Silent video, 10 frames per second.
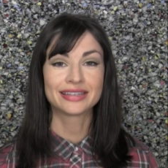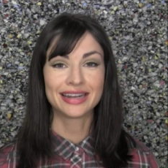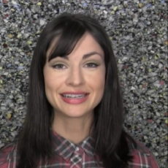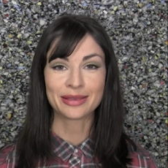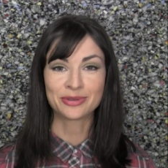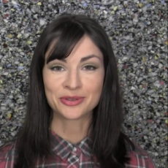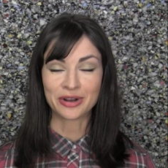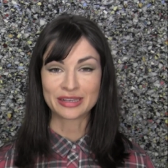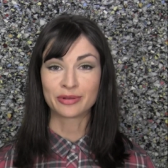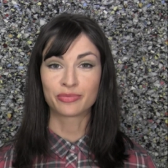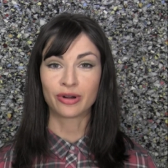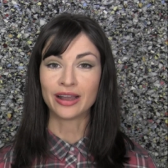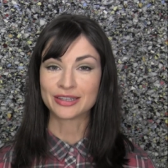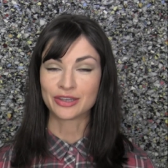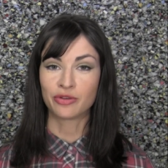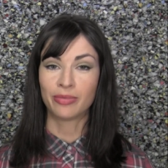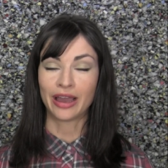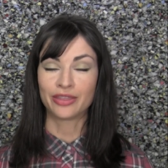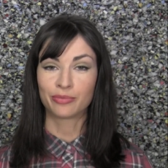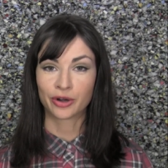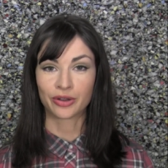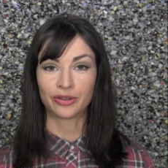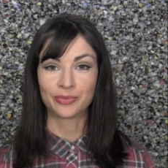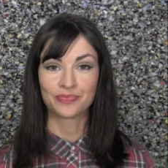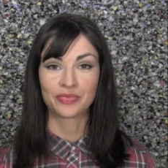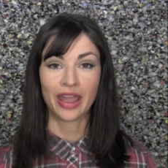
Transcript: Today's episode has been brought to you by The Merkle,